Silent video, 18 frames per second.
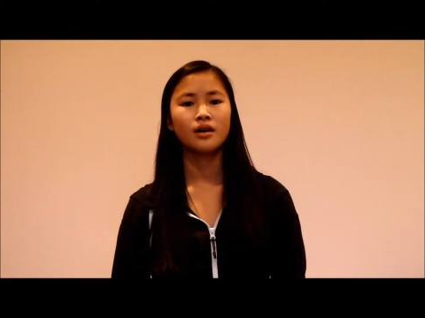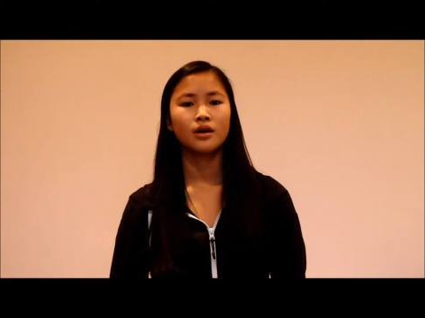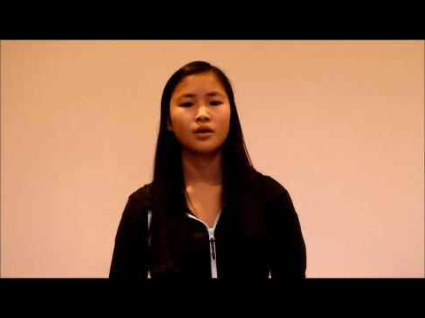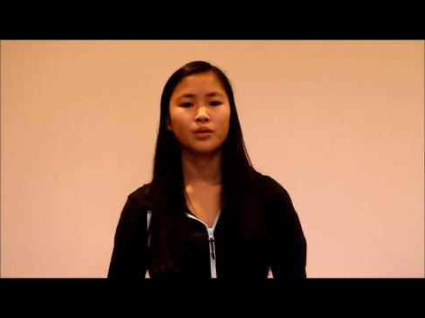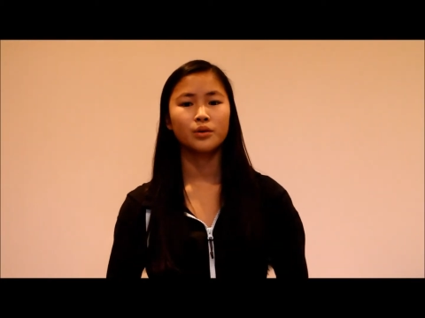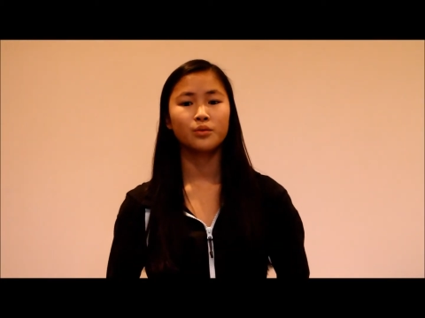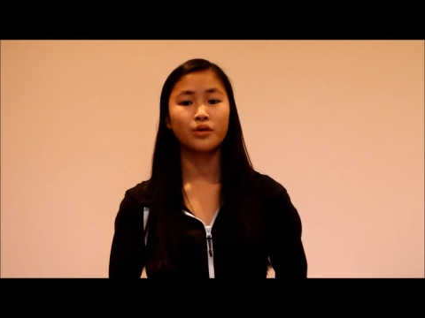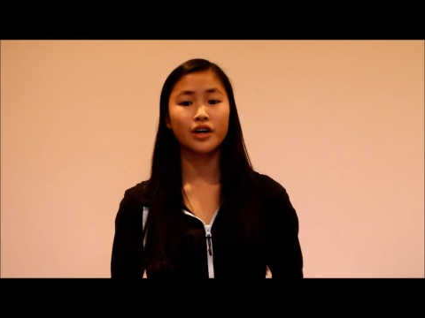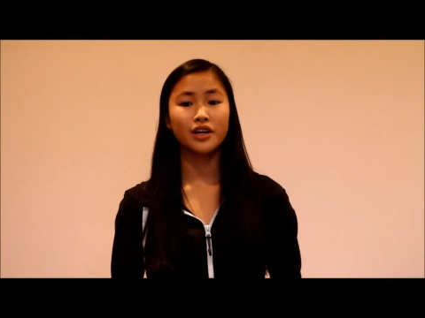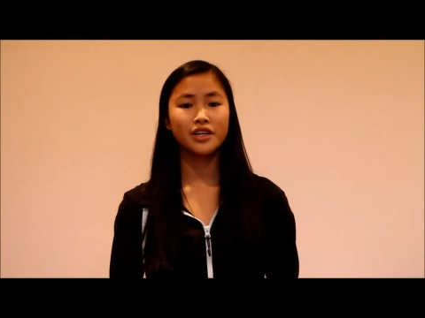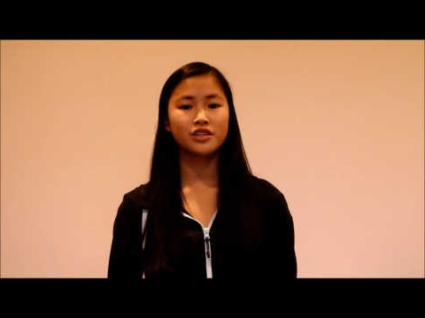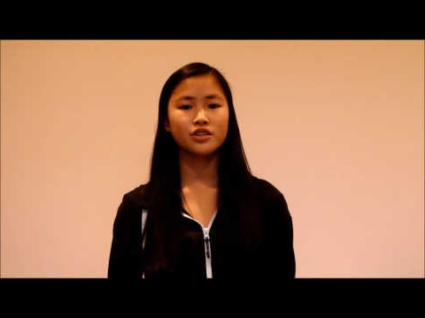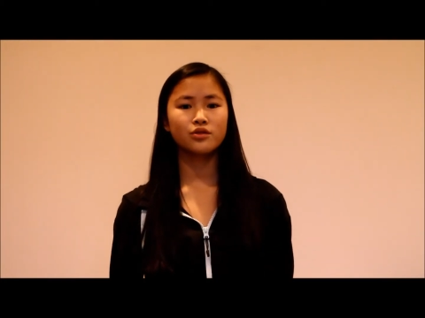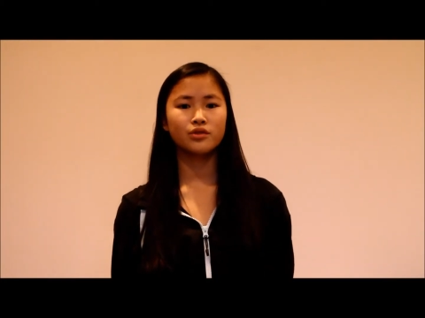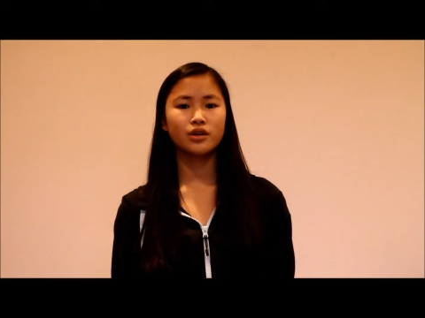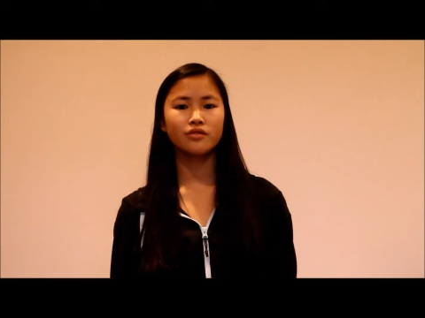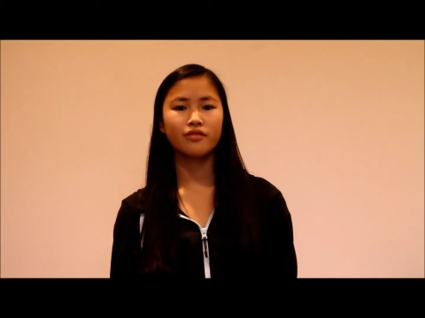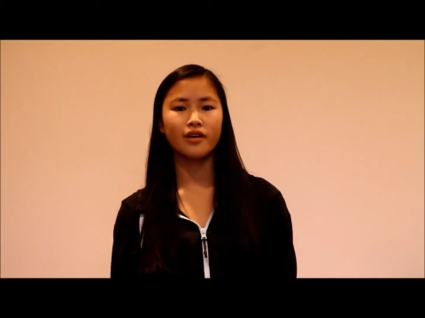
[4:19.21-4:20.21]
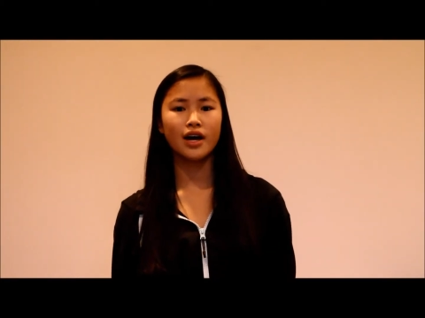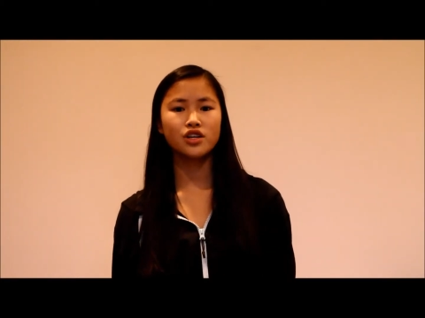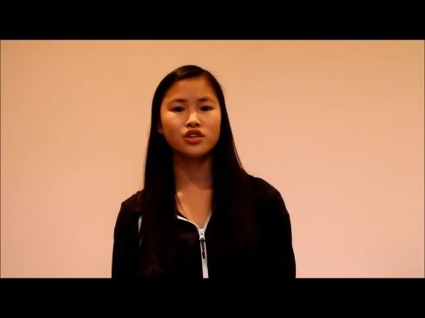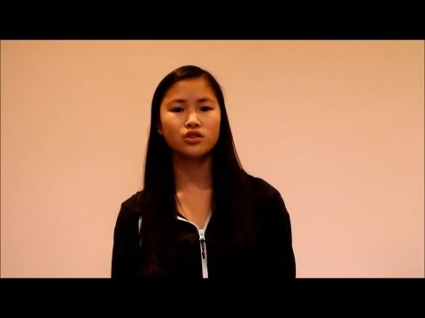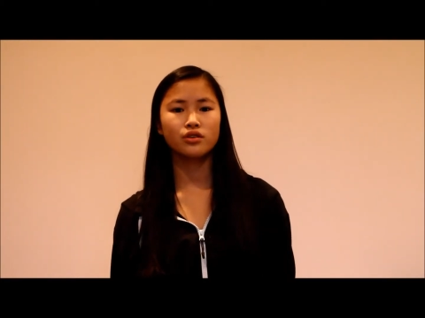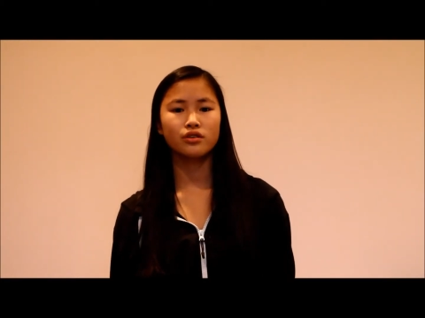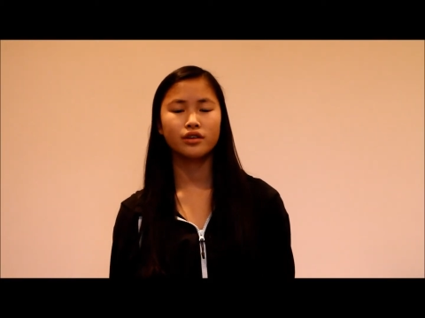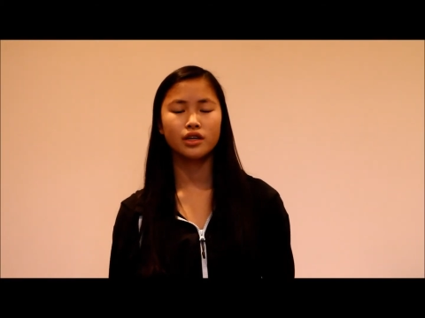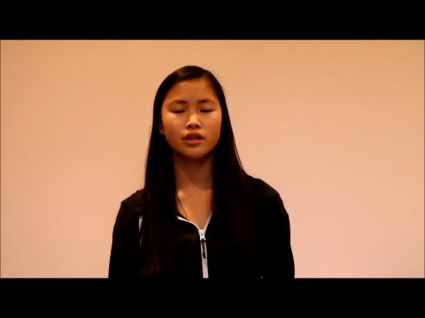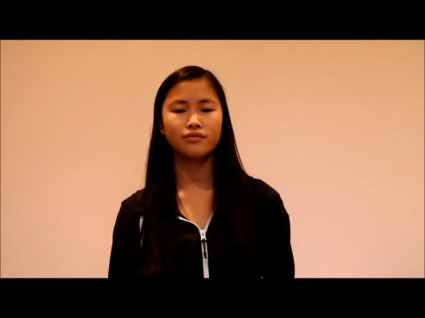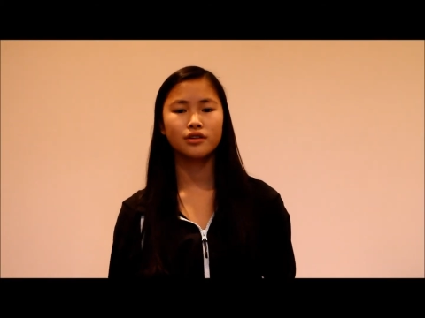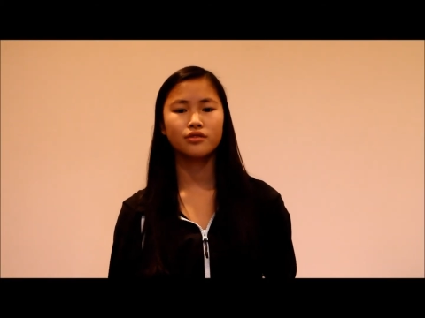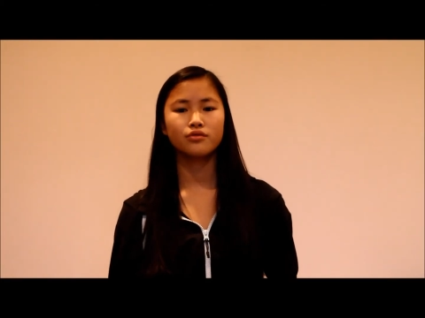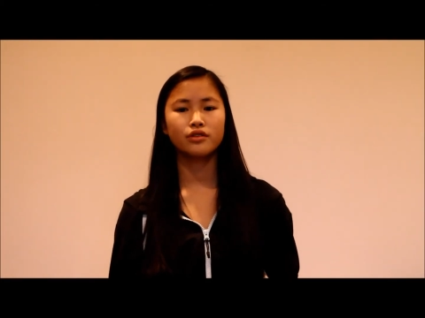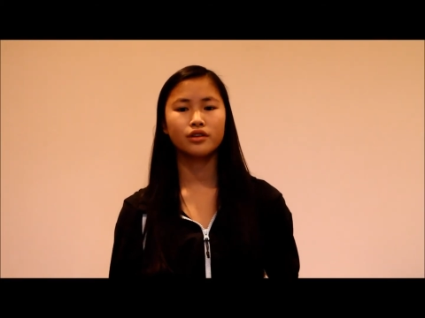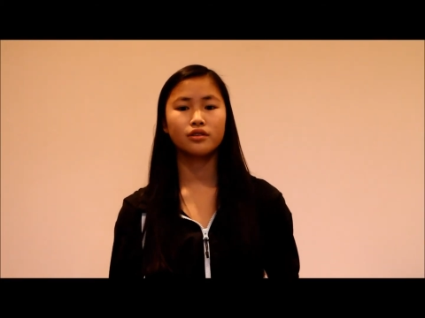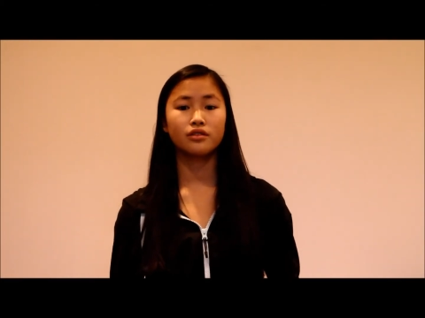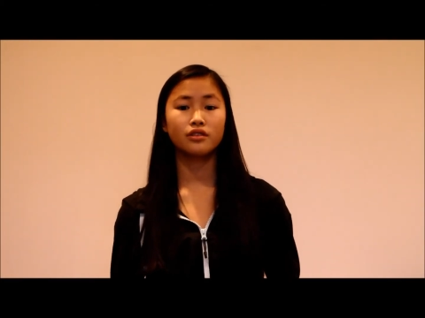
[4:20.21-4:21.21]
When wanting to refresh or
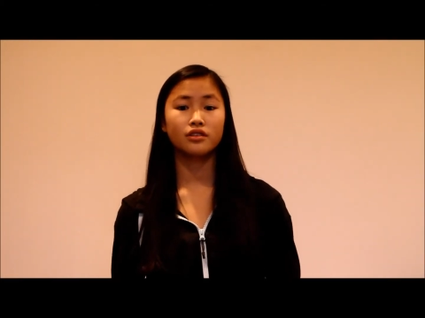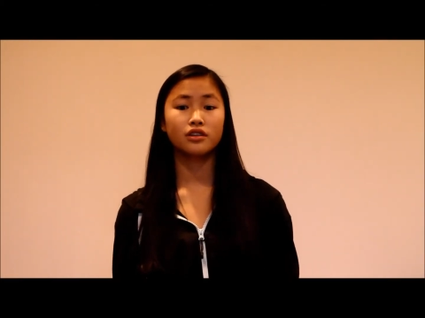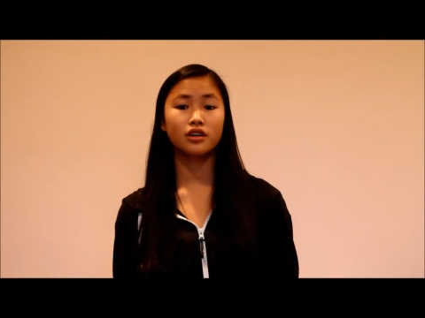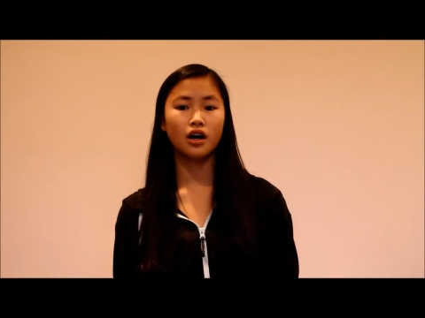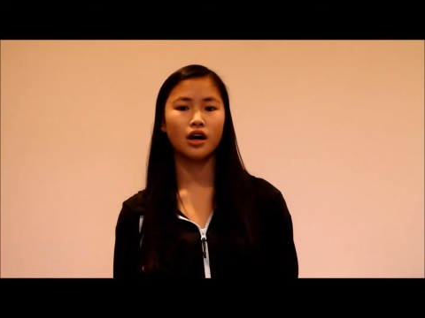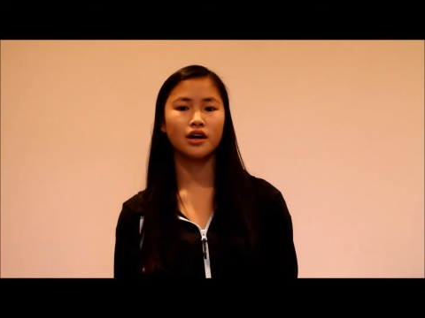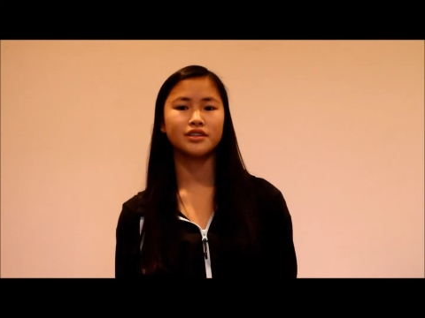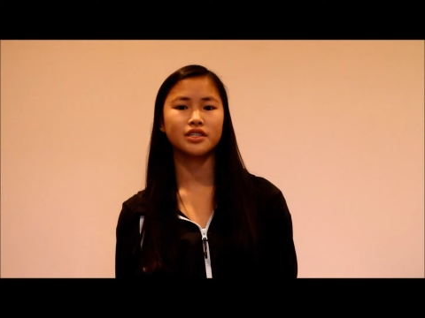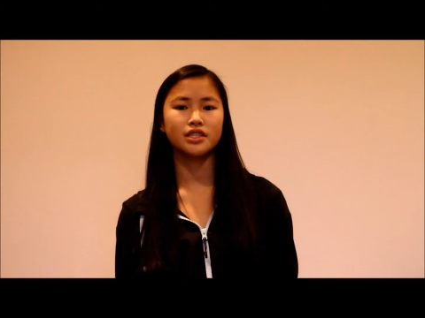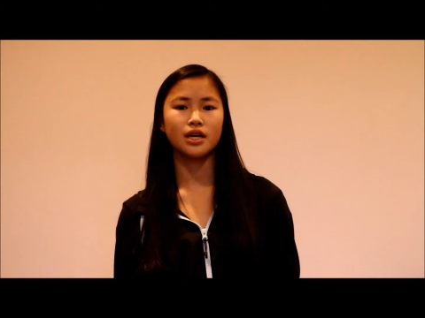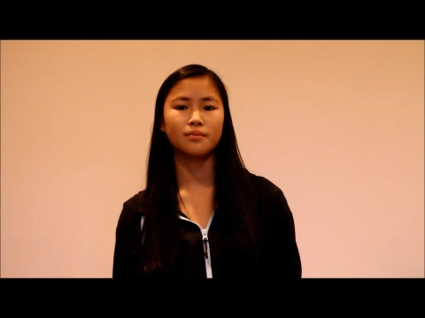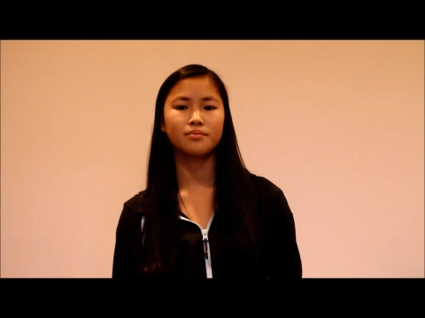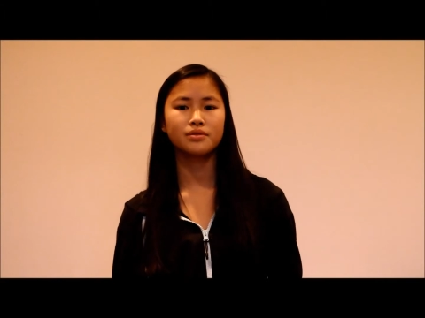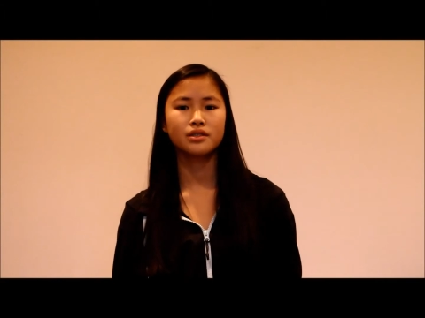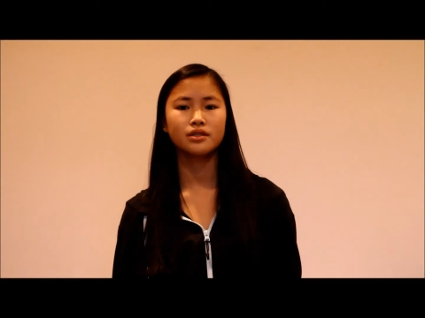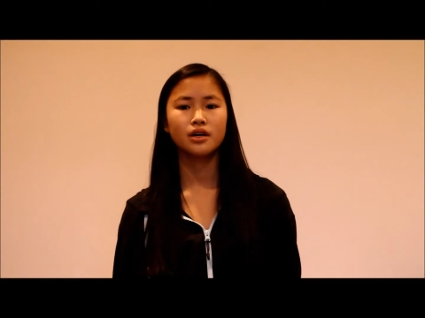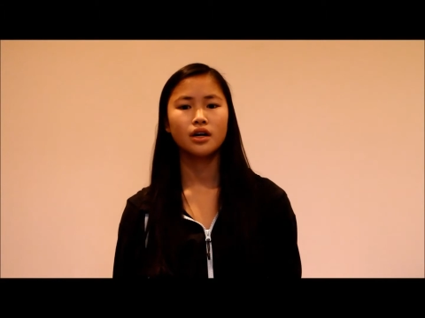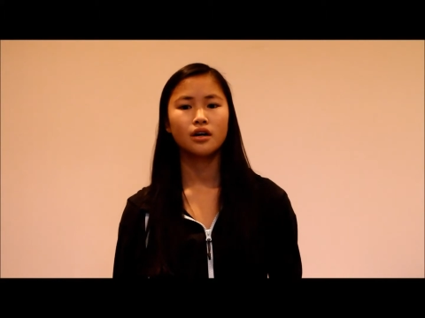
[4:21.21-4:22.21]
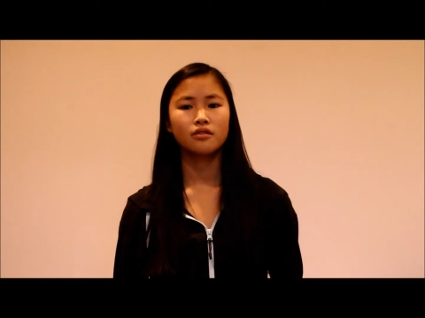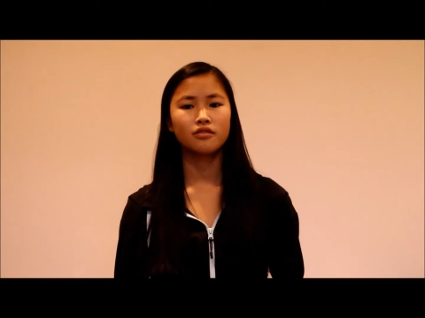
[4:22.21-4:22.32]
even relearn concepts,